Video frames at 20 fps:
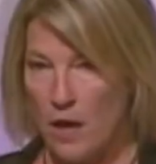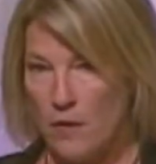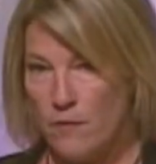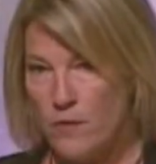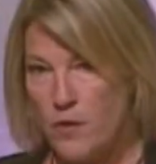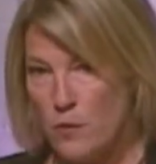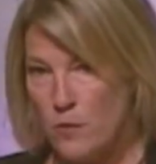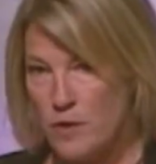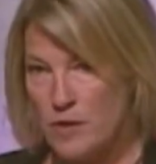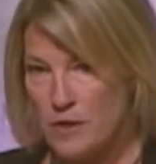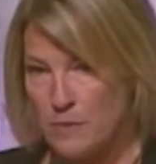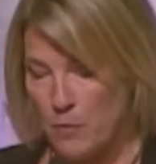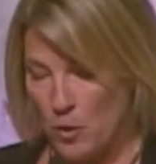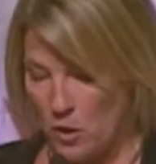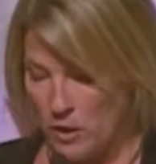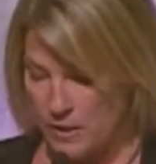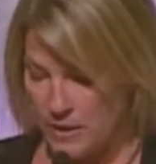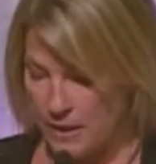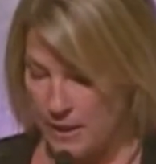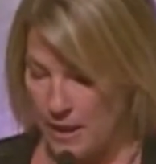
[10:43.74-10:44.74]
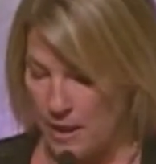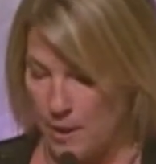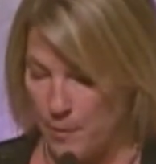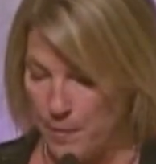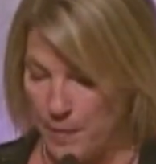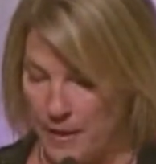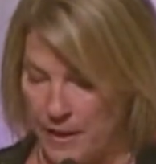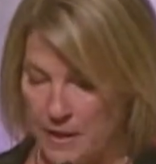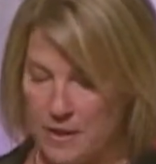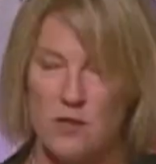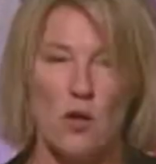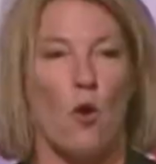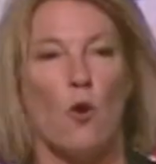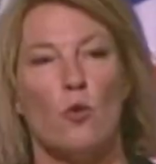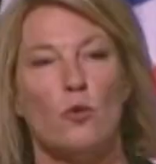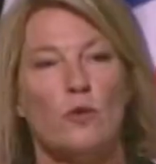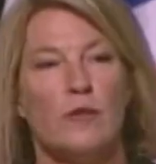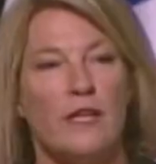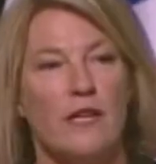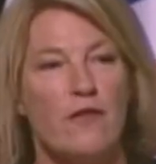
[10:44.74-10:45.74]
Of the responding companies,
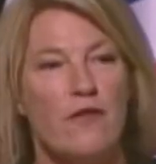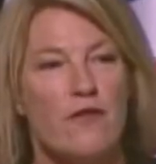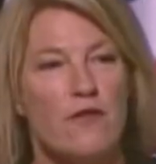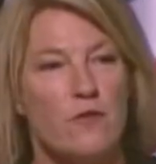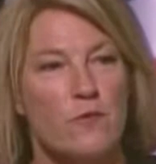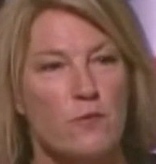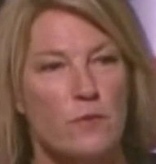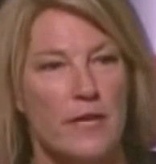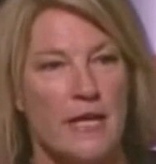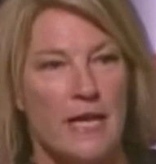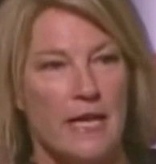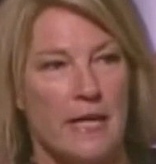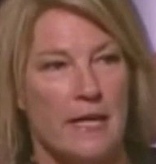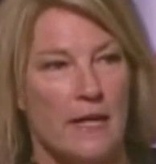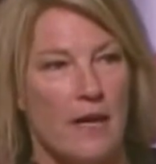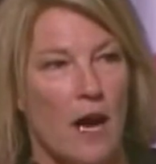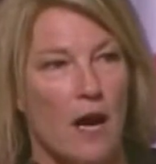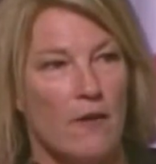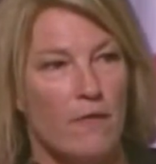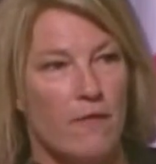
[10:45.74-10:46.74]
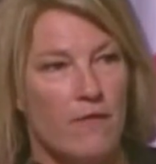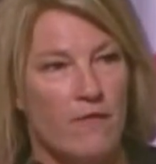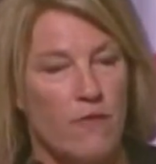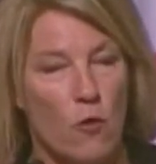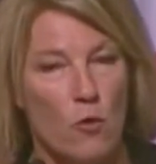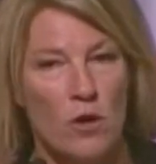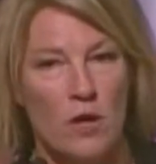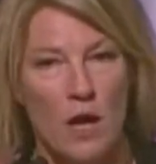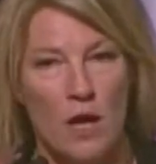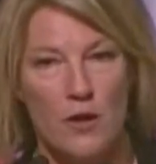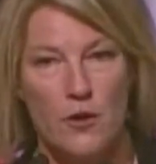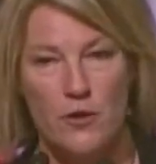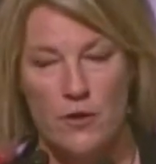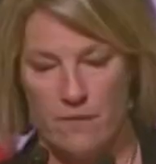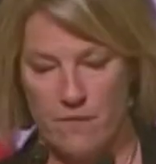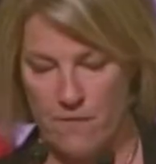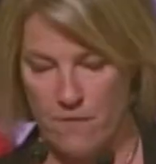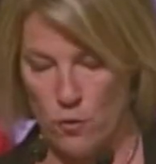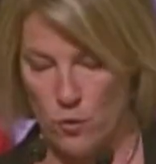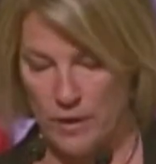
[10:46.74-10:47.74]
only 3 of
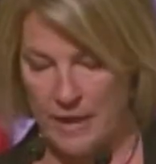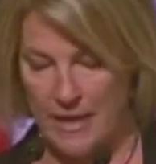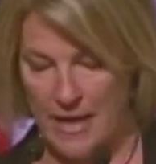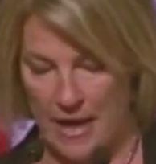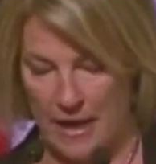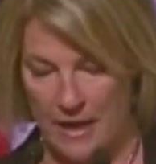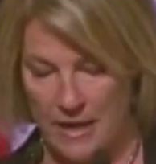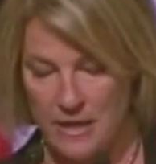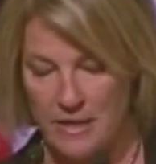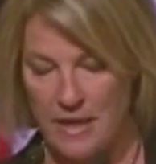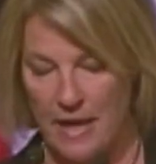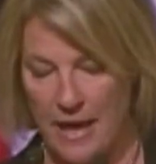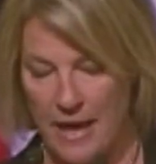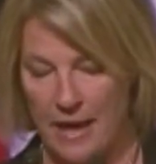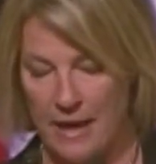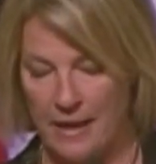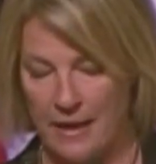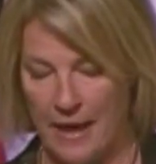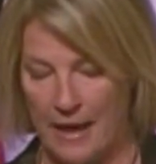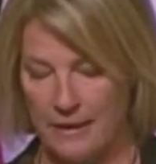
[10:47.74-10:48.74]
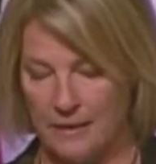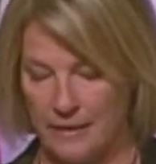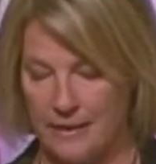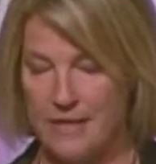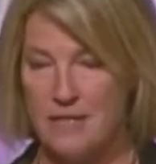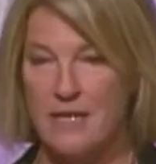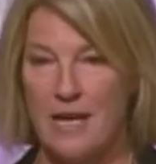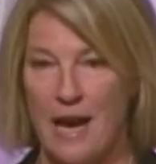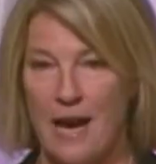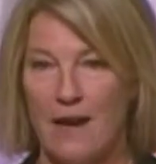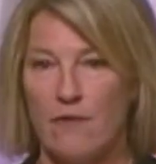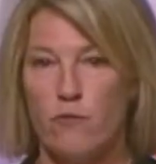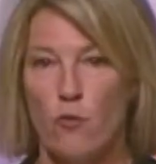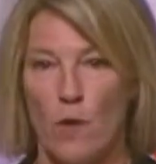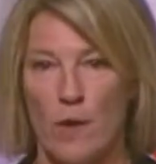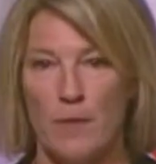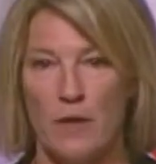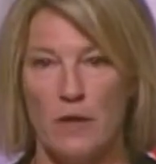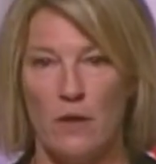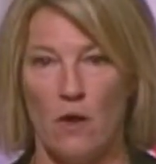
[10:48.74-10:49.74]
448 had at least half
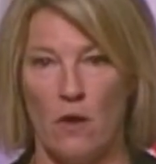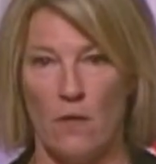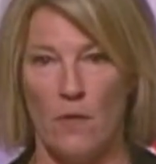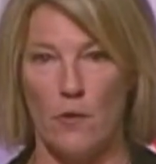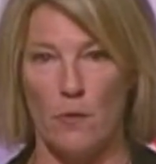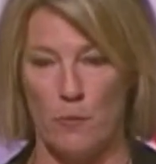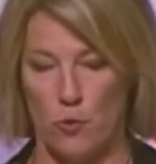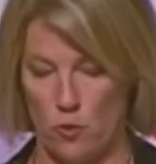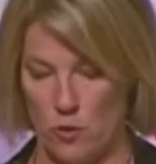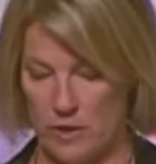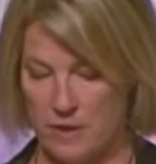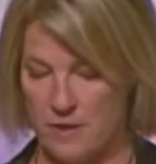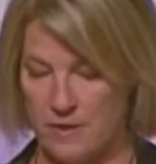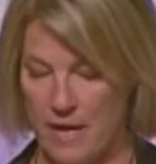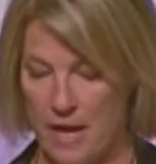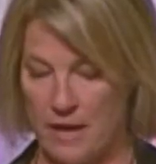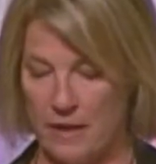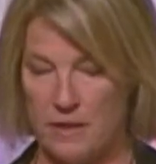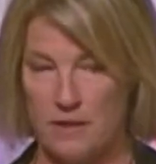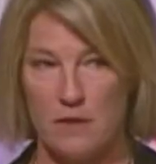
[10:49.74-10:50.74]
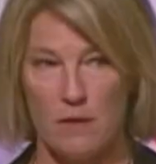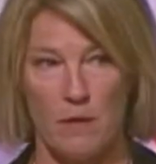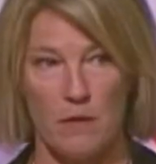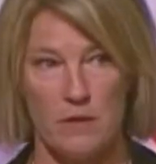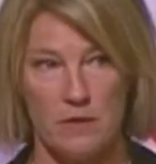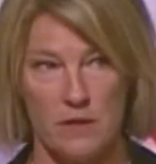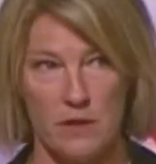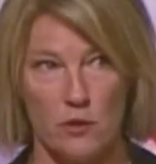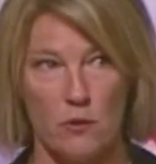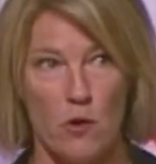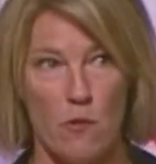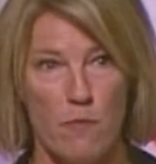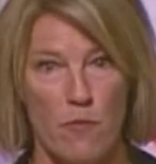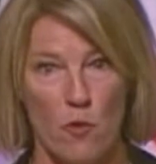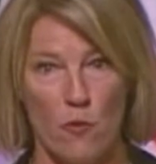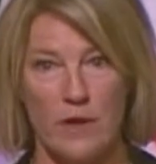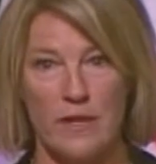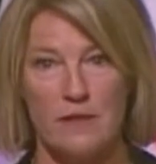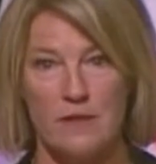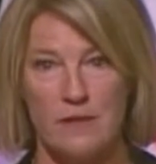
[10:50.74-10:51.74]
women on their boards. That is
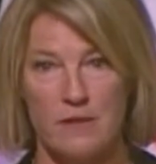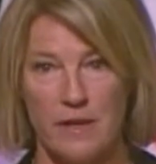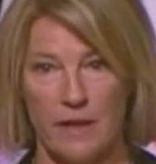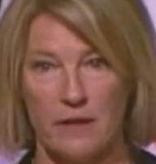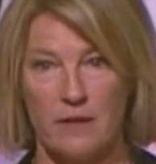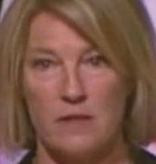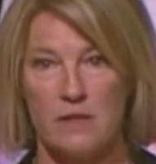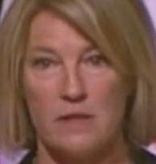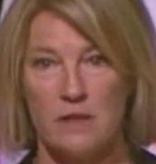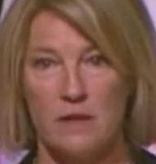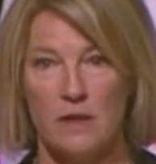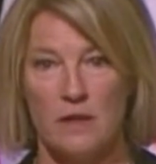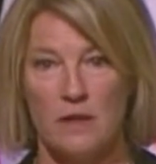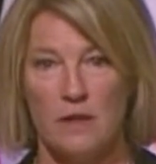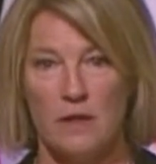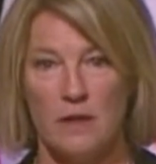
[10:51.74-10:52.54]
0.6%